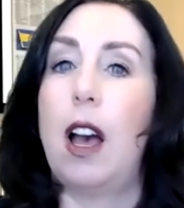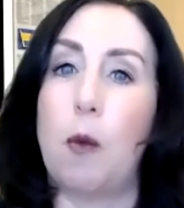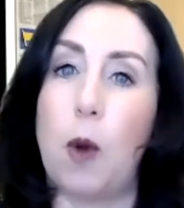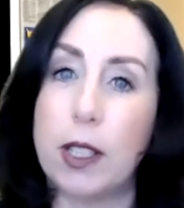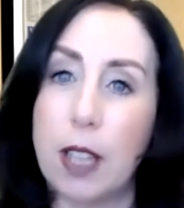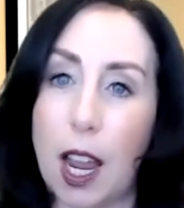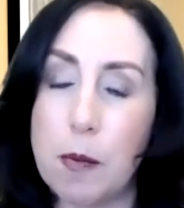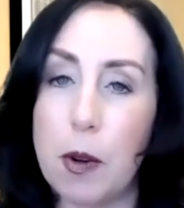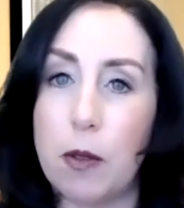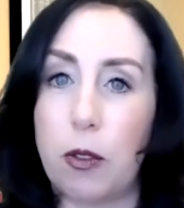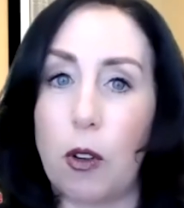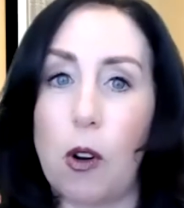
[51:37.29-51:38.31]
What type
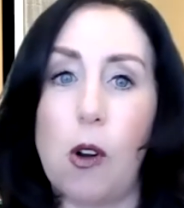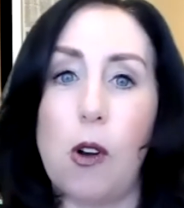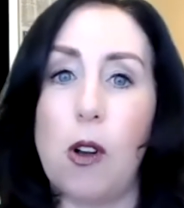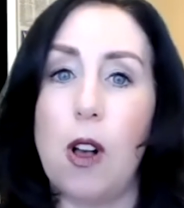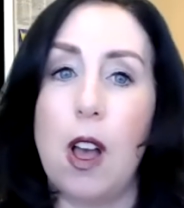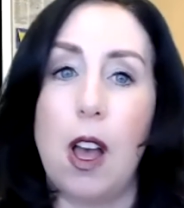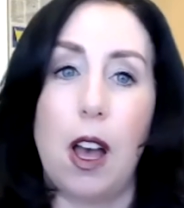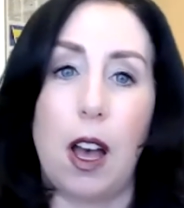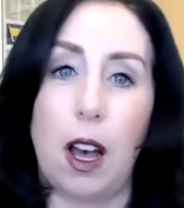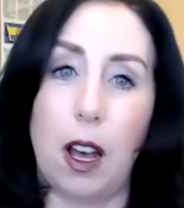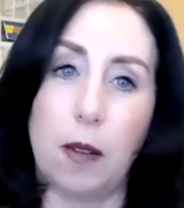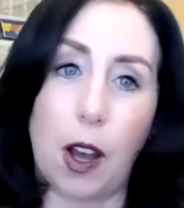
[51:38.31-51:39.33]
of role?
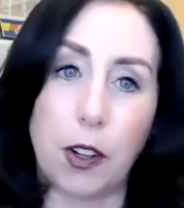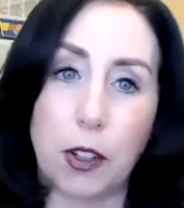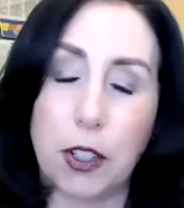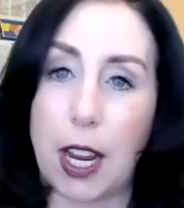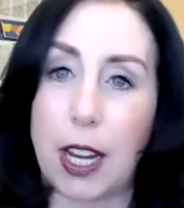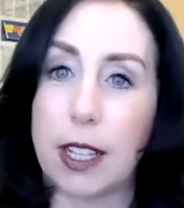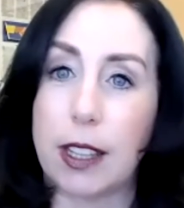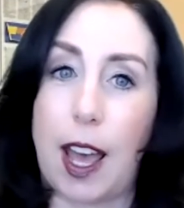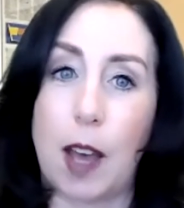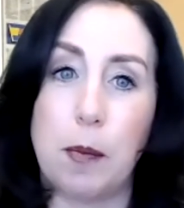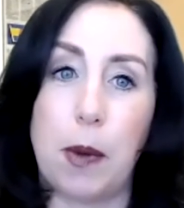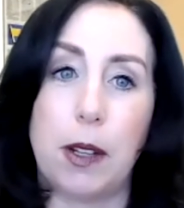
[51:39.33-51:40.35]
uh, understanding
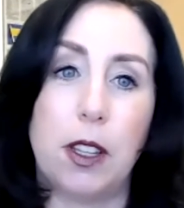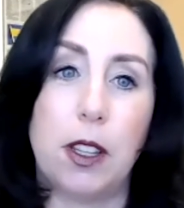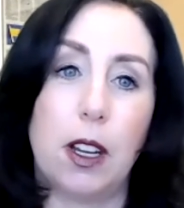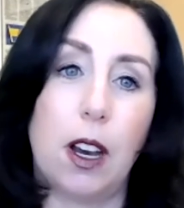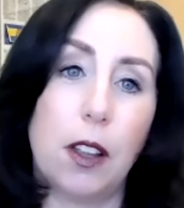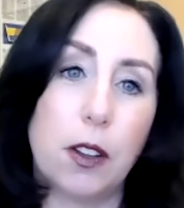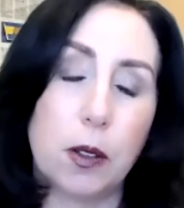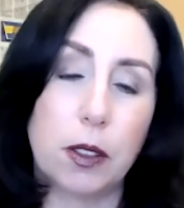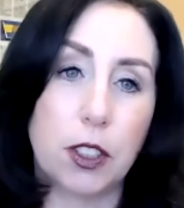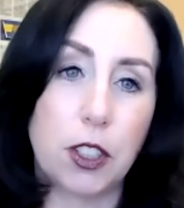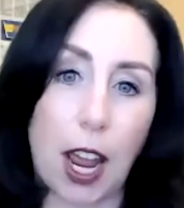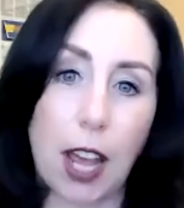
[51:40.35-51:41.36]
that. But the
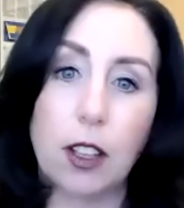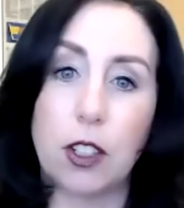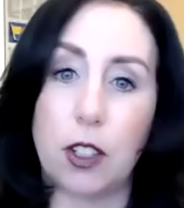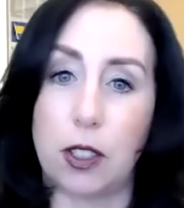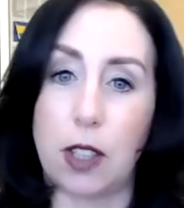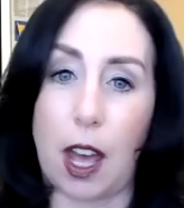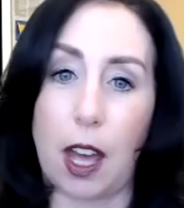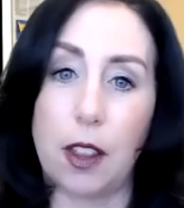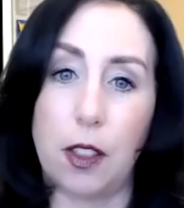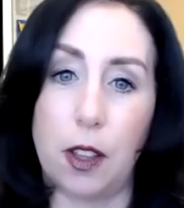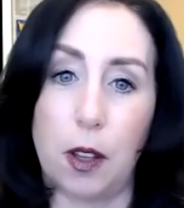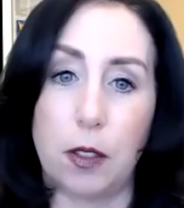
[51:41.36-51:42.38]
other challenge is
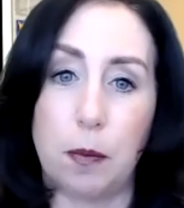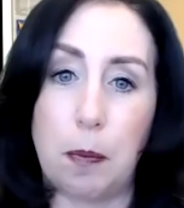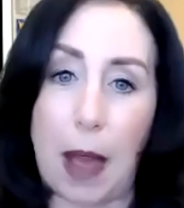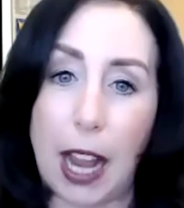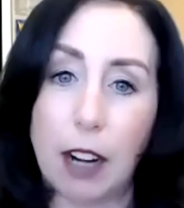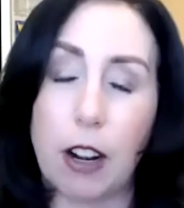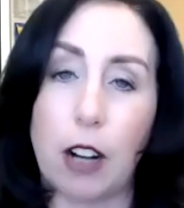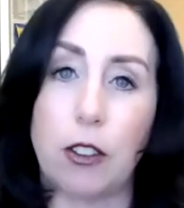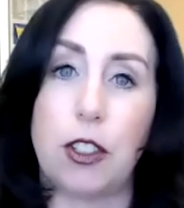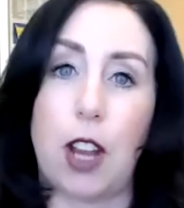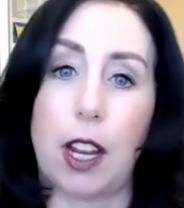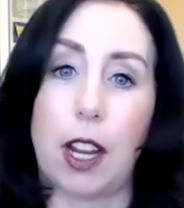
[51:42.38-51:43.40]
that the
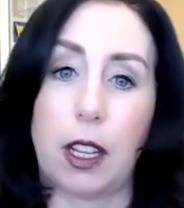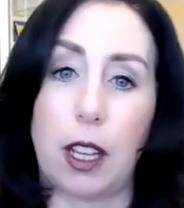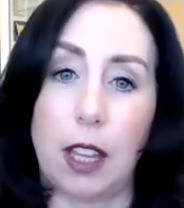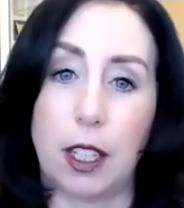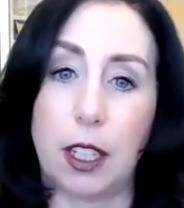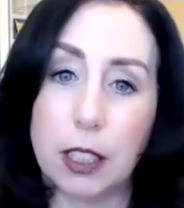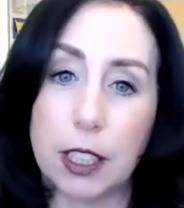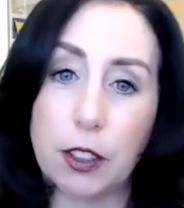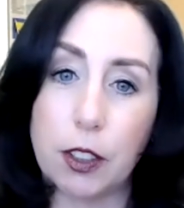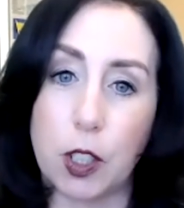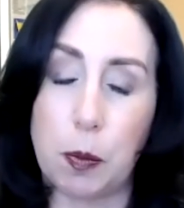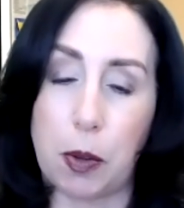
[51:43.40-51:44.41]
background check and the
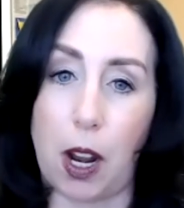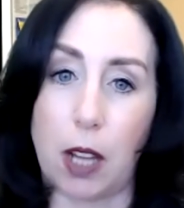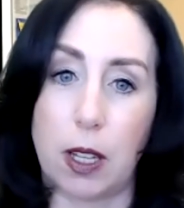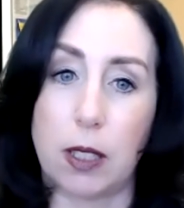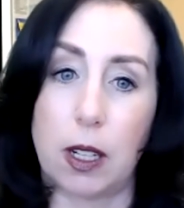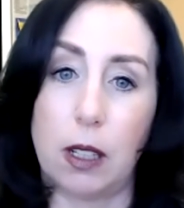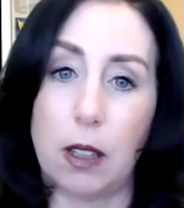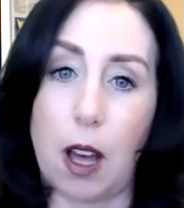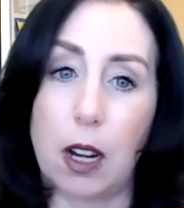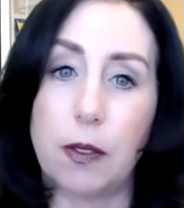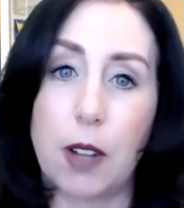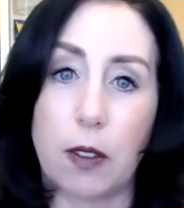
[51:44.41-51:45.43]
clearance process in a
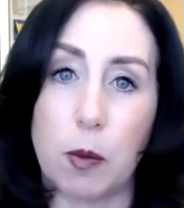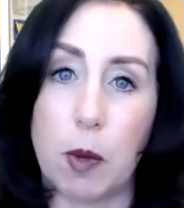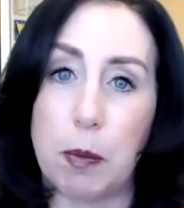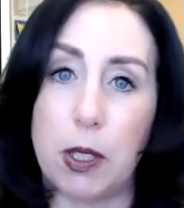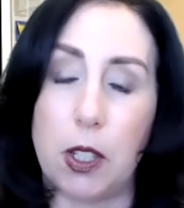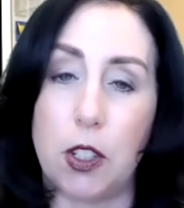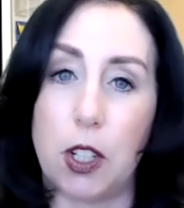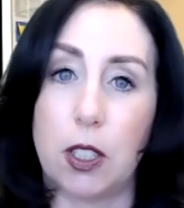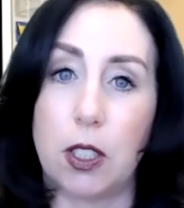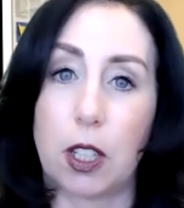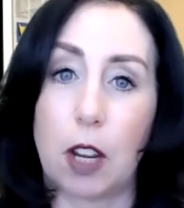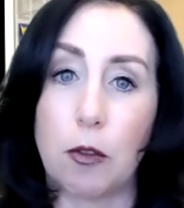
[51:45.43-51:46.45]
lot of government
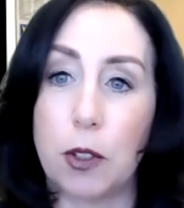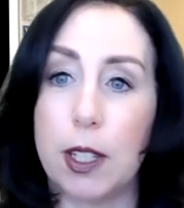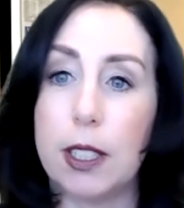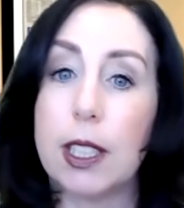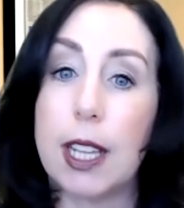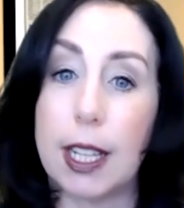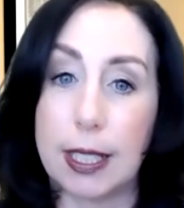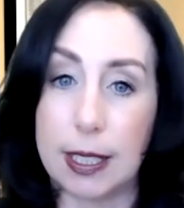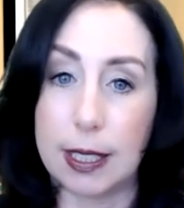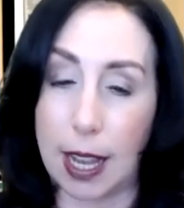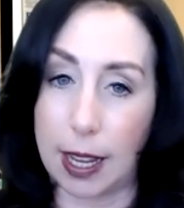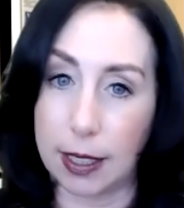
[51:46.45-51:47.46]
positions really
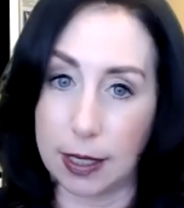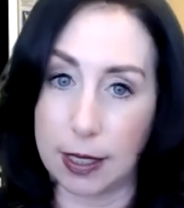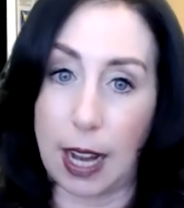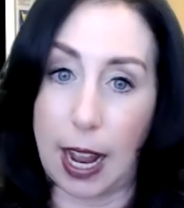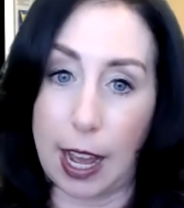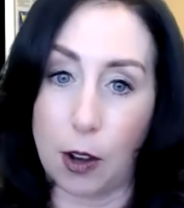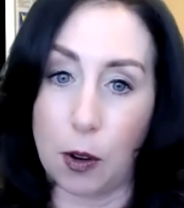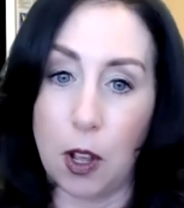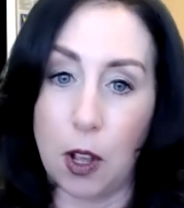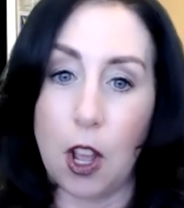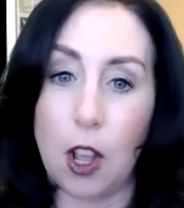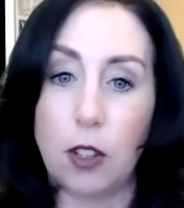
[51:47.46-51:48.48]
extends it out.
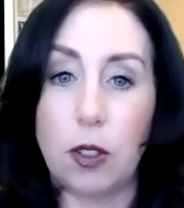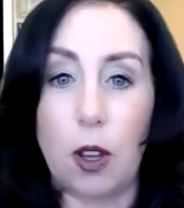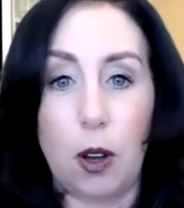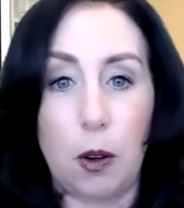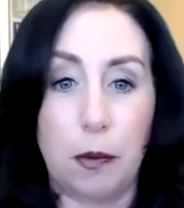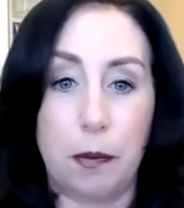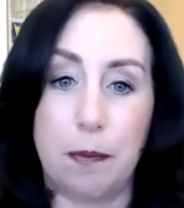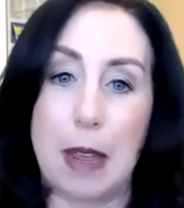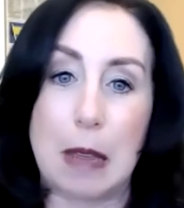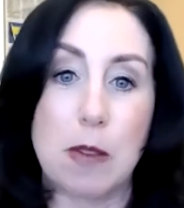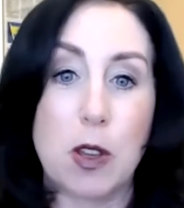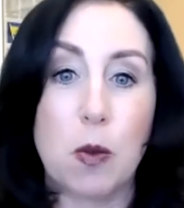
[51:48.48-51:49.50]
So
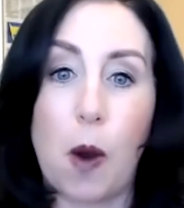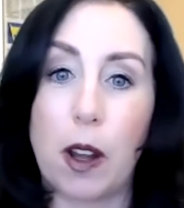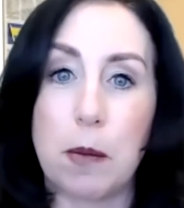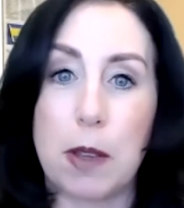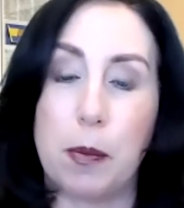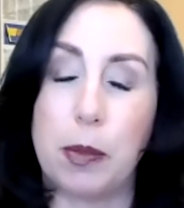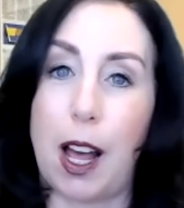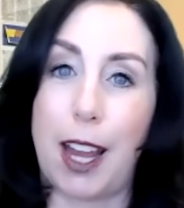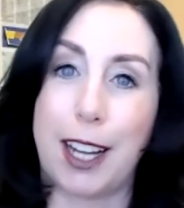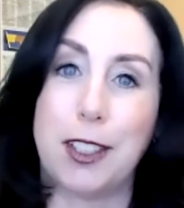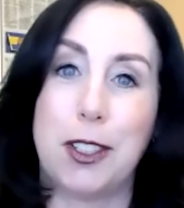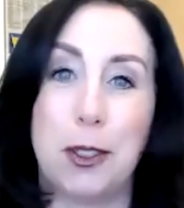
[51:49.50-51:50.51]
maybe you want to be
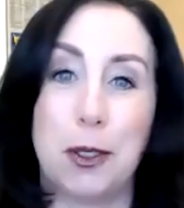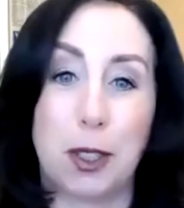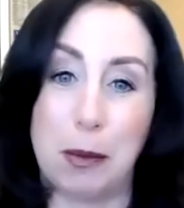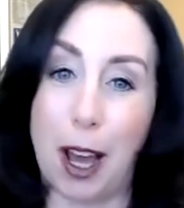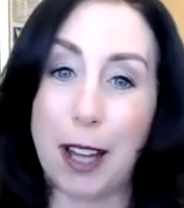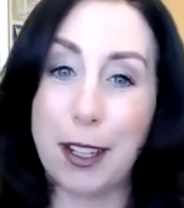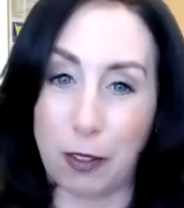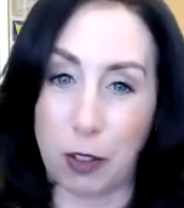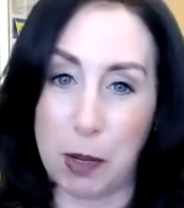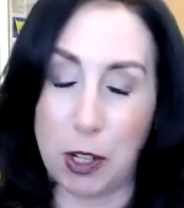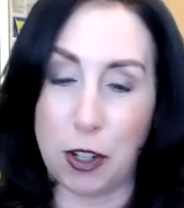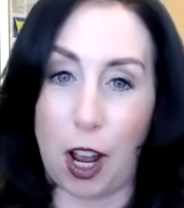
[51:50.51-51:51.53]
applying to some non
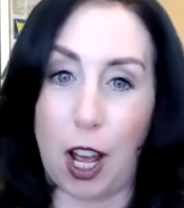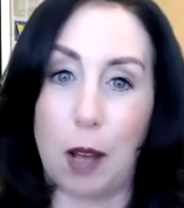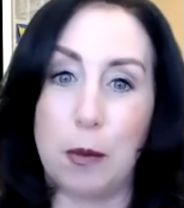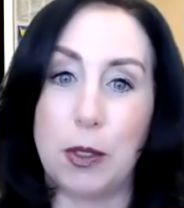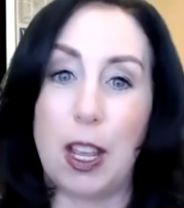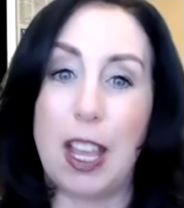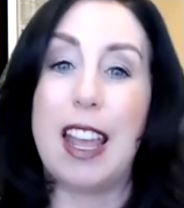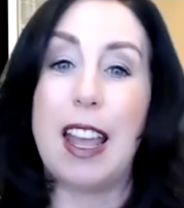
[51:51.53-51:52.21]
government jobs